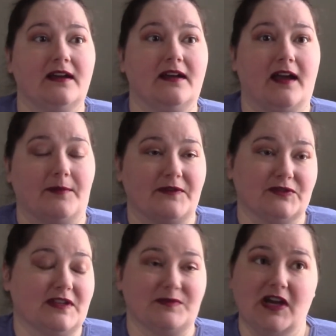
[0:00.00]
at my
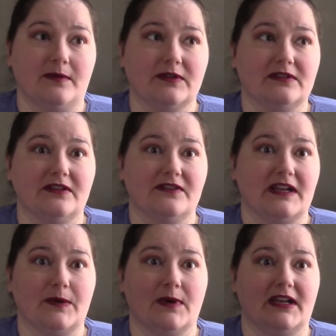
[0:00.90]
full-time job earlier than
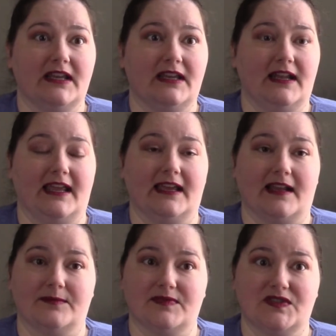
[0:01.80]
I wanted, and
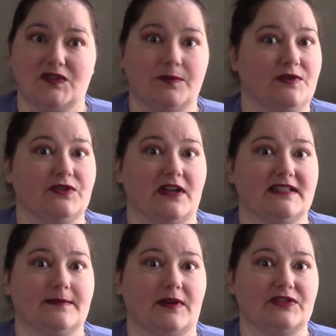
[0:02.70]
I'm super
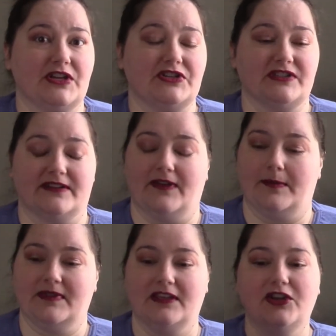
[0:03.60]
stressed about changes that have
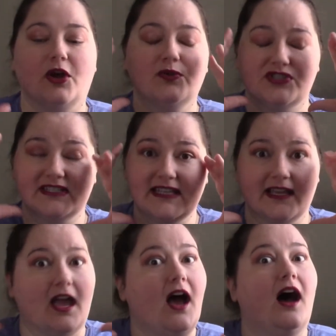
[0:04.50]
happened, you know, just
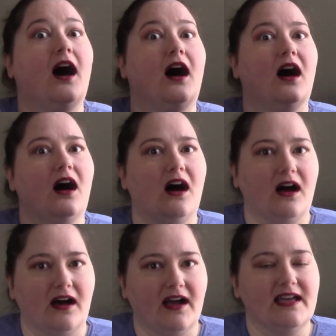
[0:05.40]
like,
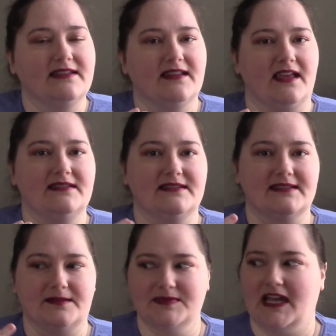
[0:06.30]
and
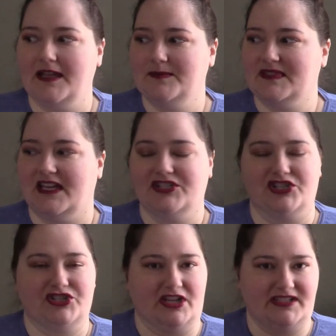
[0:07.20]
sometimes I
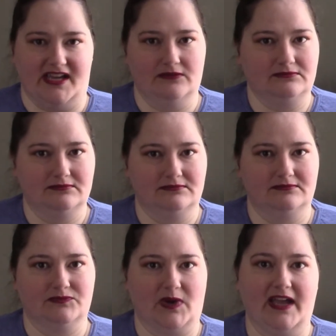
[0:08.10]
just shut down,
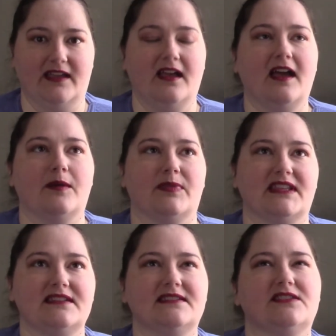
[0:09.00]
right? But
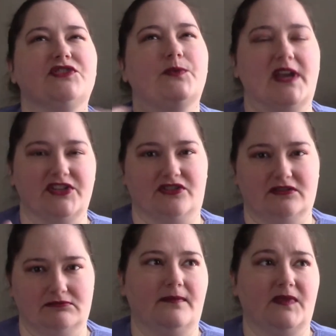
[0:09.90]
that's
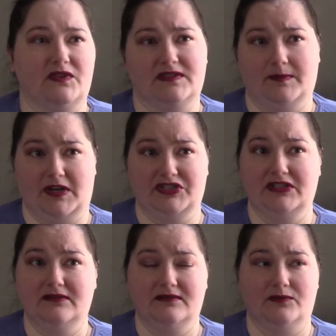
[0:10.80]
situational. There's
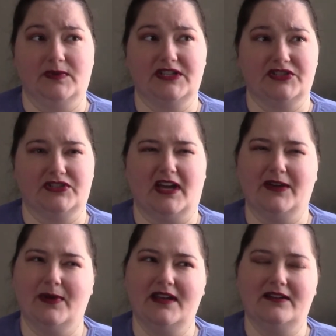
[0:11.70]
depression, which I
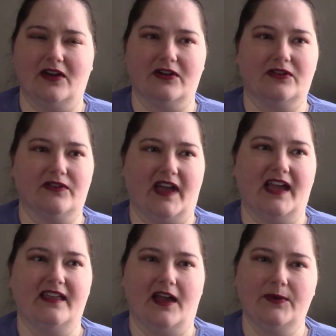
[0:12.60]
read an article that
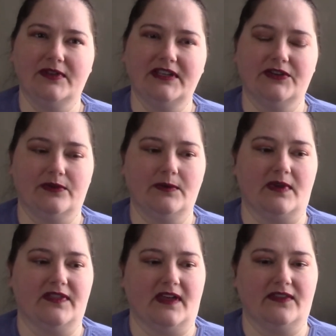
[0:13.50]
I really agree
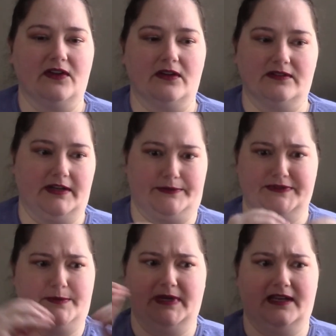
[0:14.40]
with, that there are, you know,
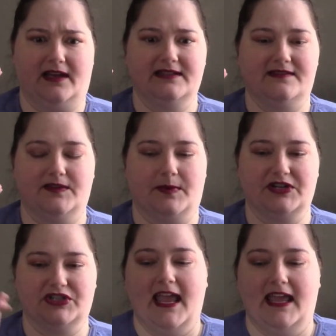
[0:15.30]
so many kinds of
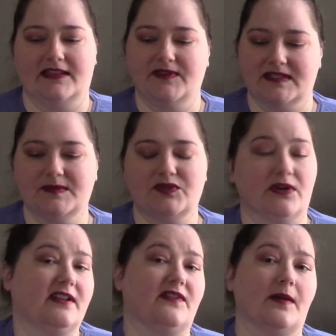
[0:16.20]
depression, and the vast
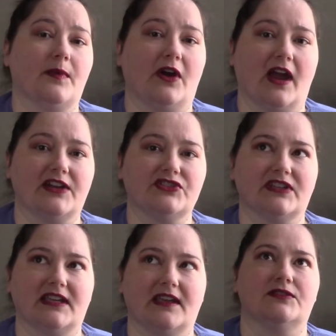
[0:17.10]
majority of them are
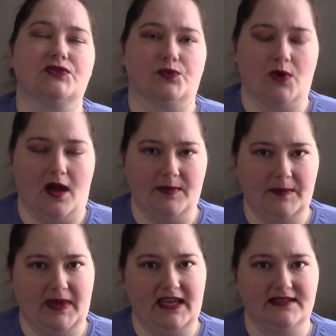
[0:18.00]
actually
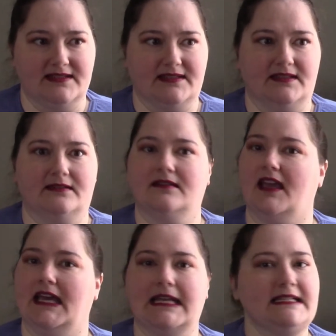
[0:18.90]
trauma-based.
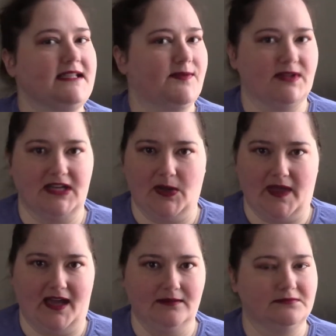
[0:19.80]
And I definitely know
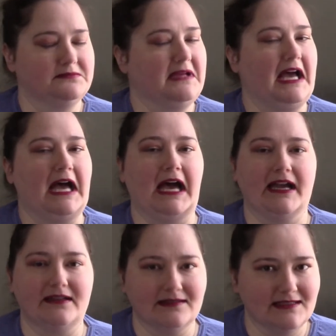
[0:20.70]
that. I
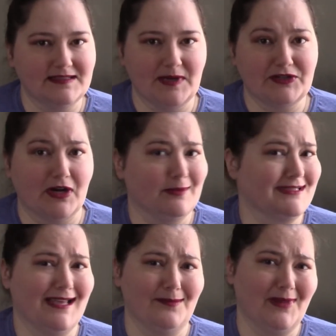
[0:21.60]
could list my traumas,
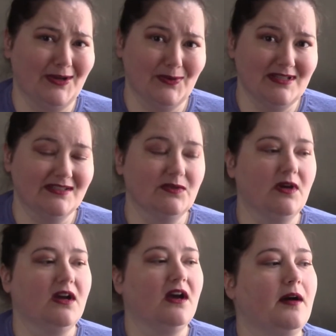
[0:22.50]
I'm not going to,
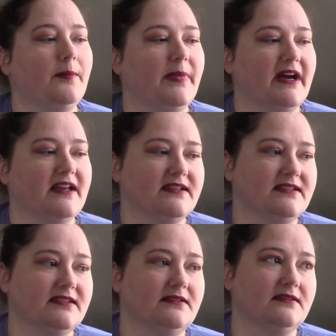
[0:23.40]

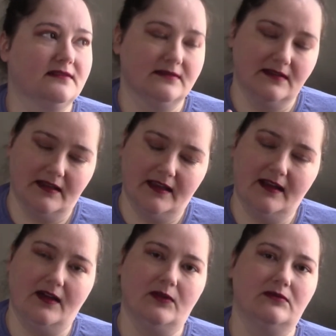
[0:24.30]
but you
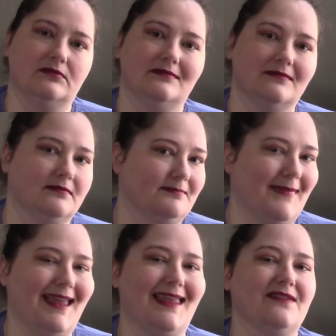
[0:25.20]
know,
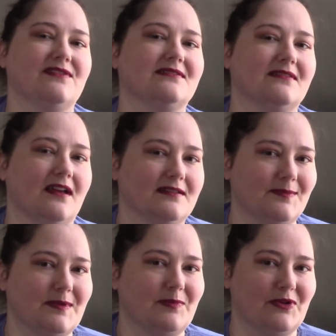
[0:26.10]
my life has not
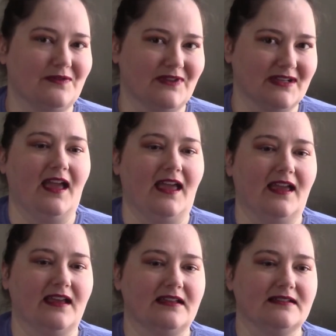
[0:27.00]
been perfect,
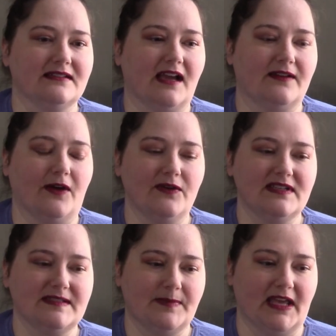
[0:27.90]
and I've
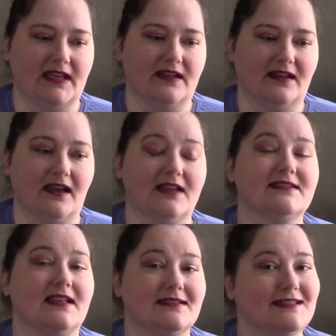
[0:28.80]
always been a
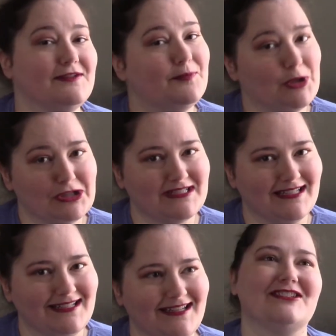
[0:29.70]
sensitive
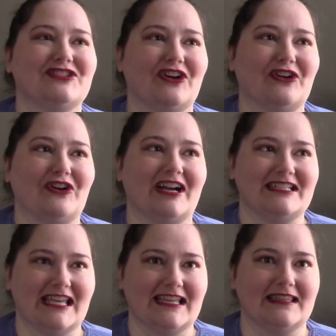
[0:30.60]
person, so I
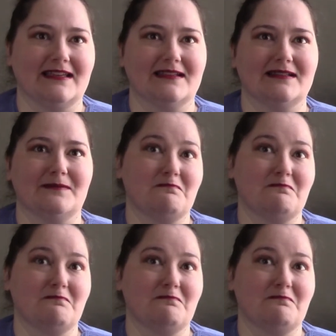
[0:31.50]
take things